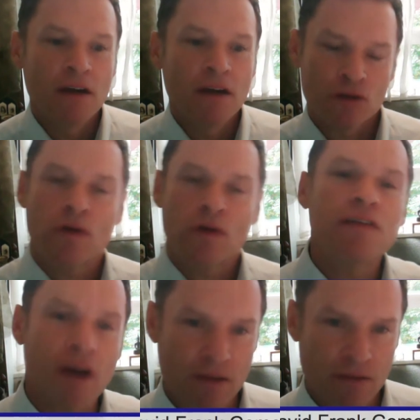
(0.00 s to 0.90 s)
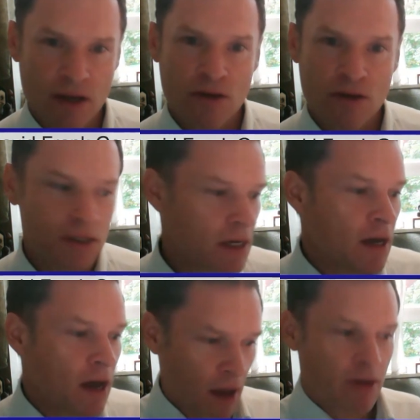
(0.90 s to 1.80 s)
for 25 years
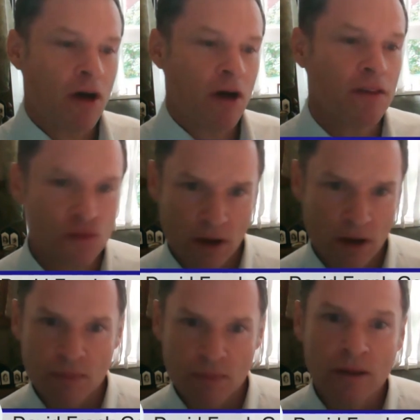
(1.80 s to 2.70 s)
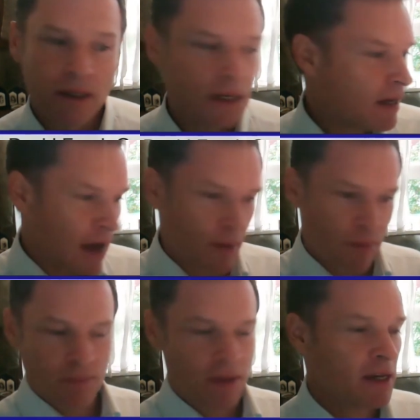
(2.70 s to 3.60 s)
I've been on the treadmill, I've
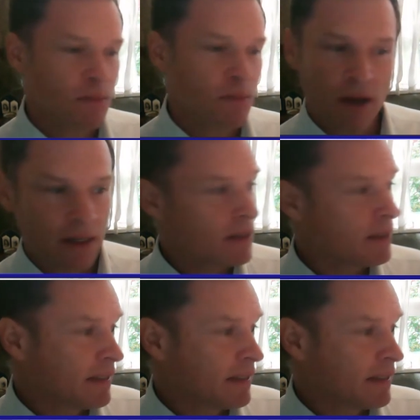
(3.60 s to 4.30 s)
been making money,